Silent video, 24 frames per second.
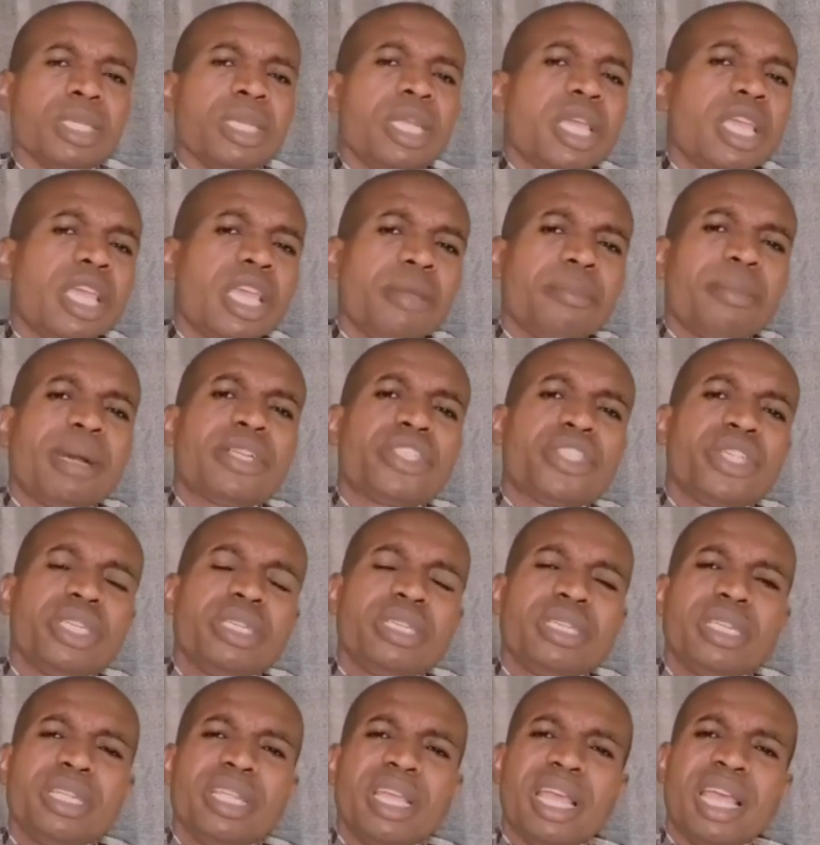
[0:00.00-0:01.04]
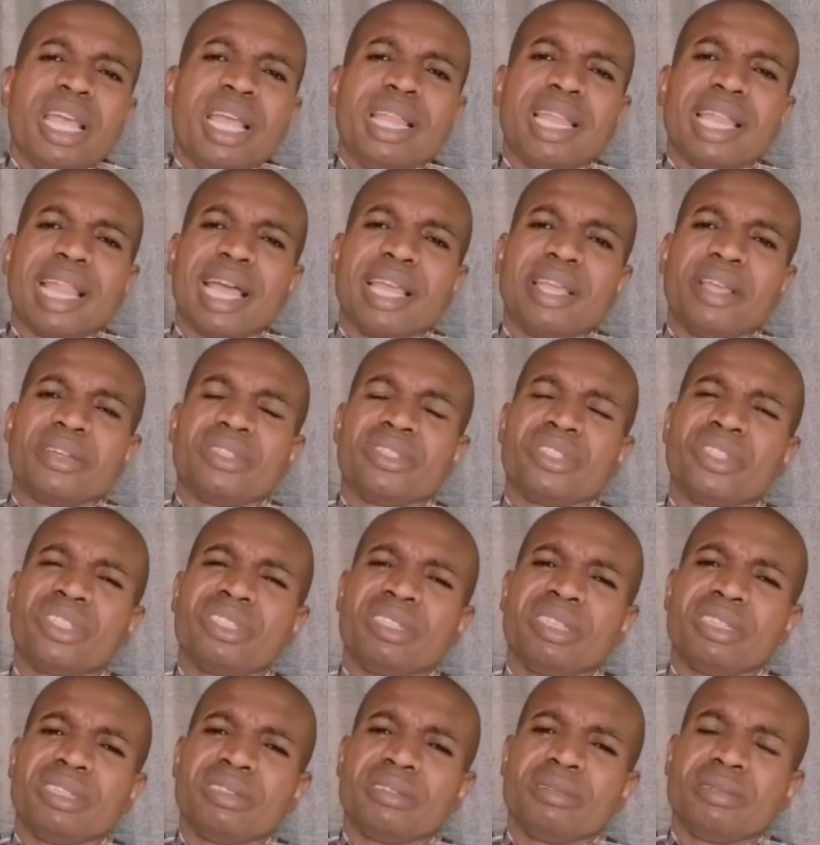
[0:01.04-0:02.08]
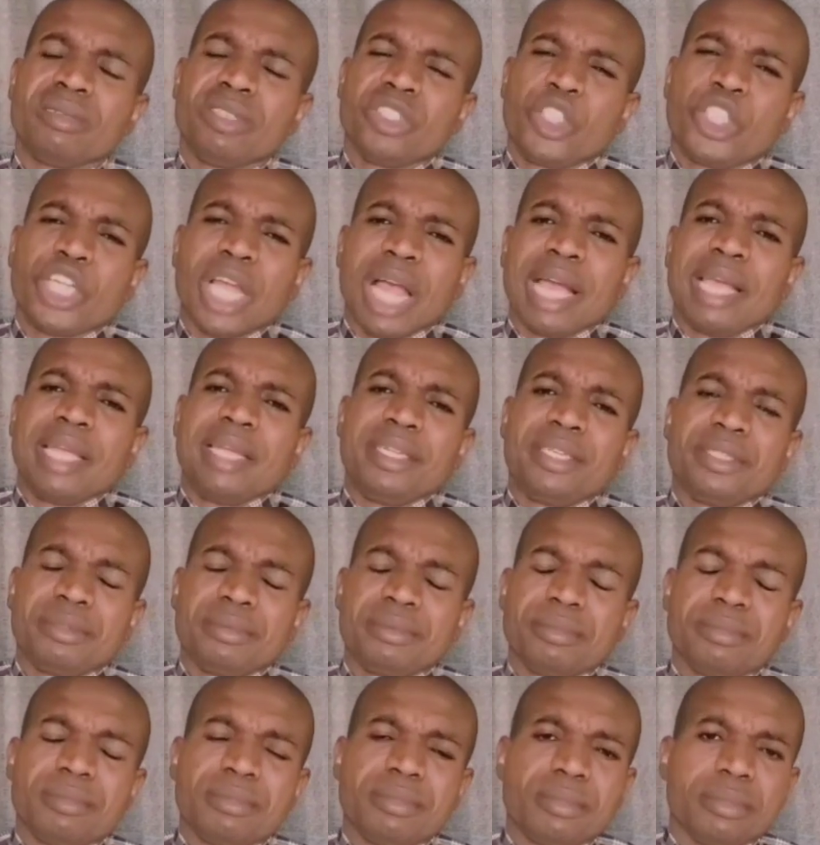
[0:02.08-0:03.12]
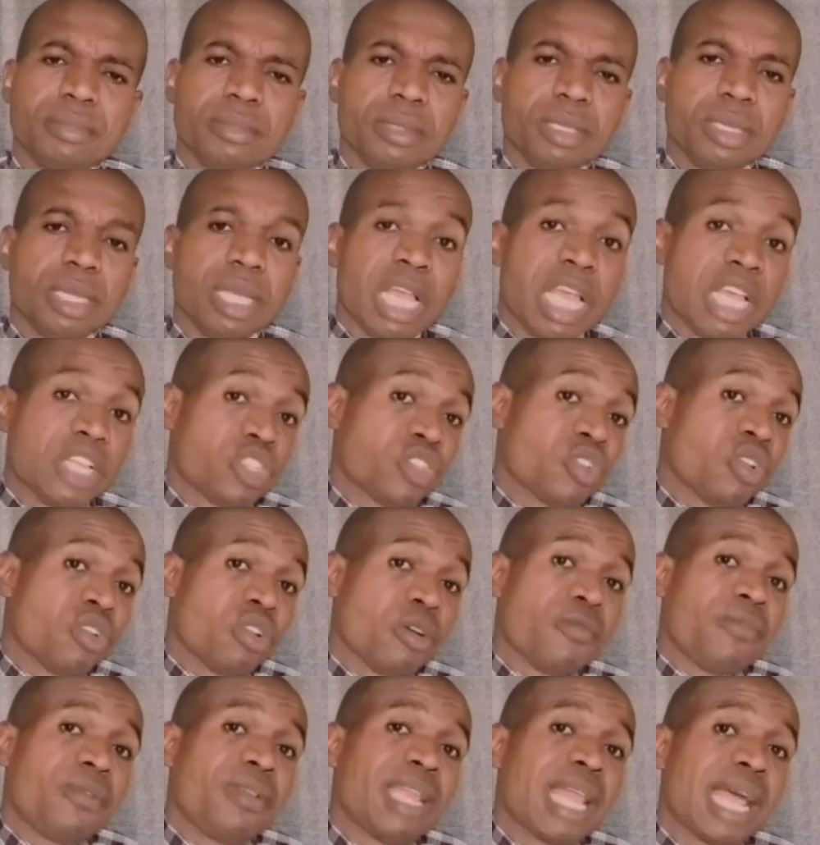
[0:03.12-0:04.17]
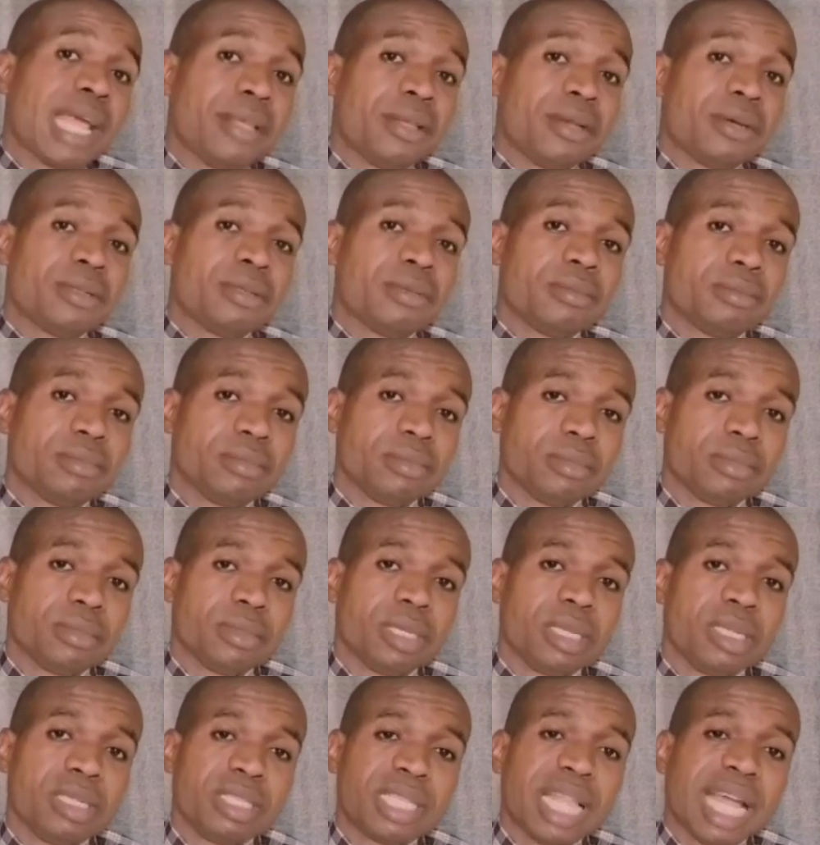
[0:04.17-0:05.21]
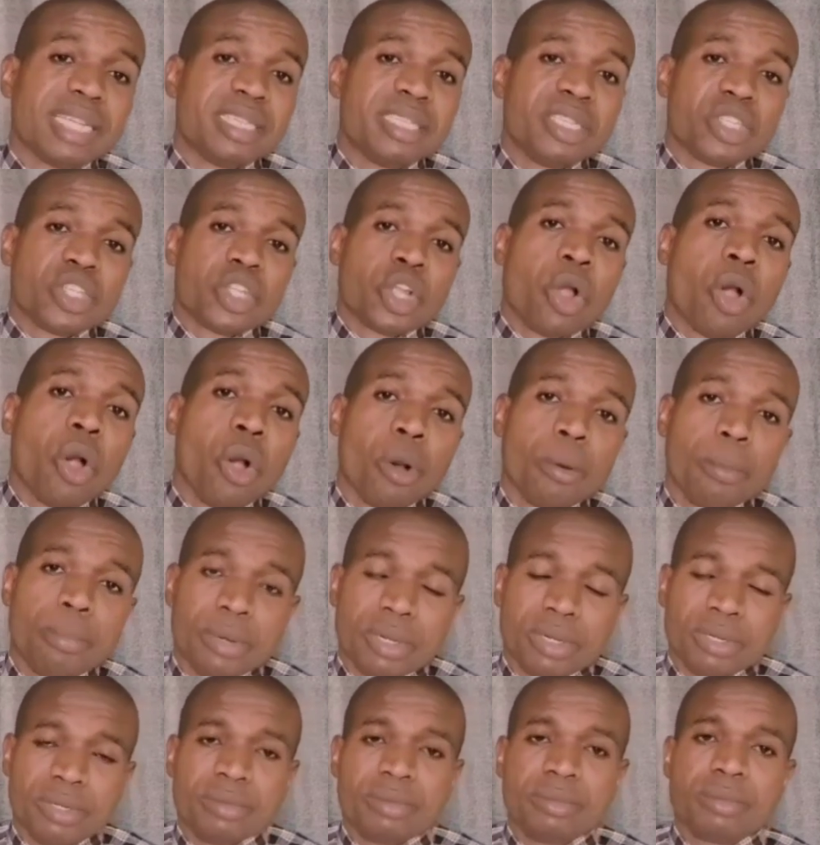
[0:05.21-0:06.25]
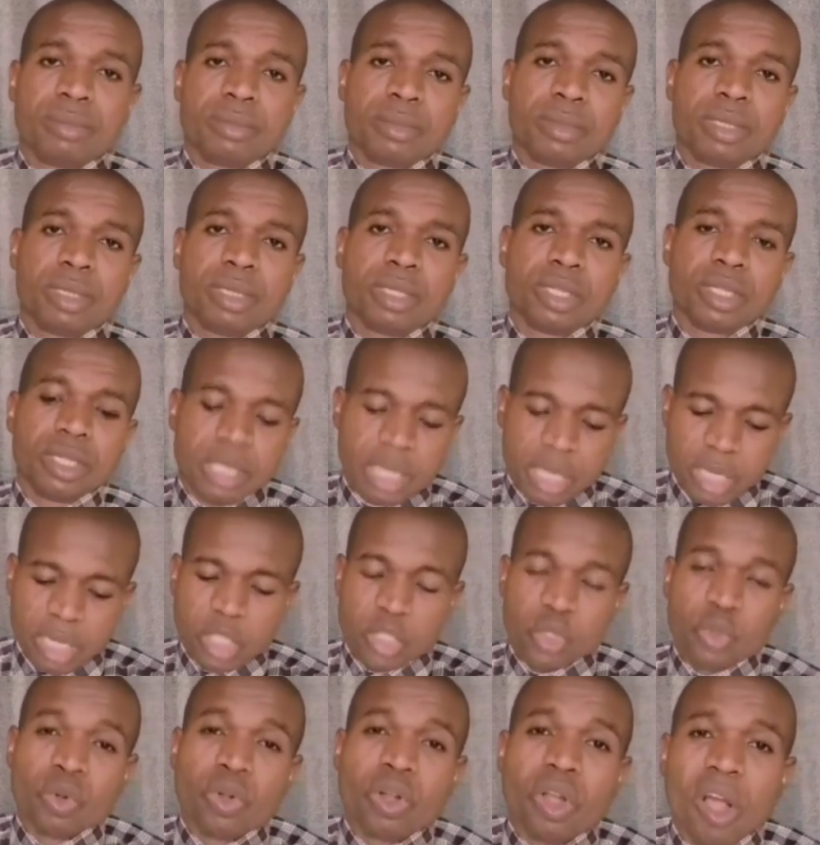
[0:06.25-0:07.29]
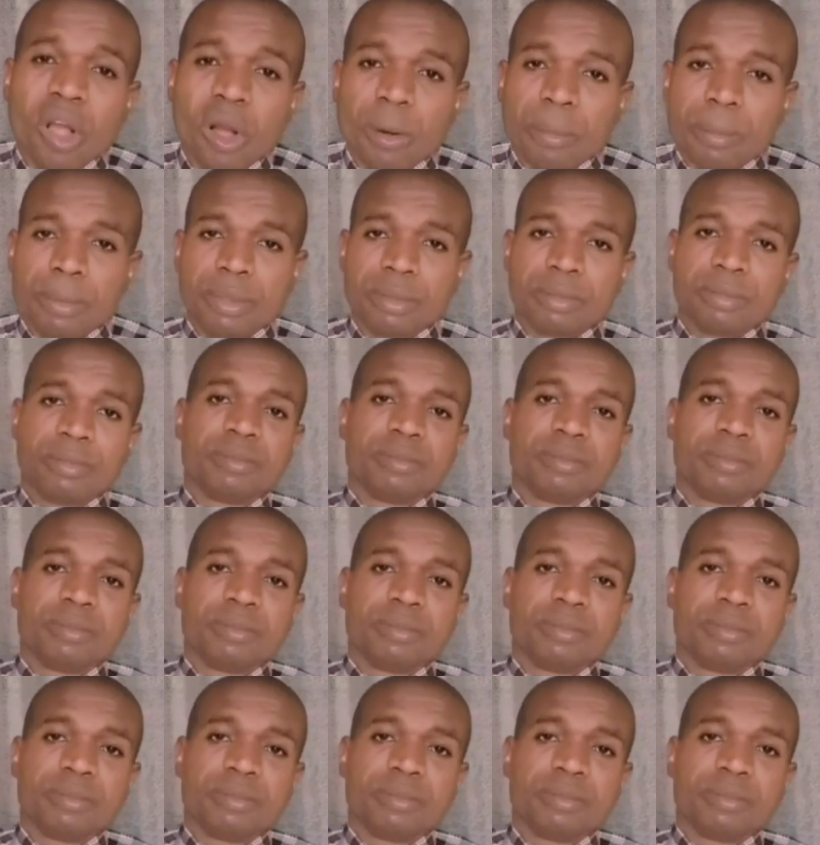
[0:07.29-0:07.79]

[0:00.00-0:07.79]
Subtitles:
Imagine a lion child, a son of lion, that is cub, the little cub.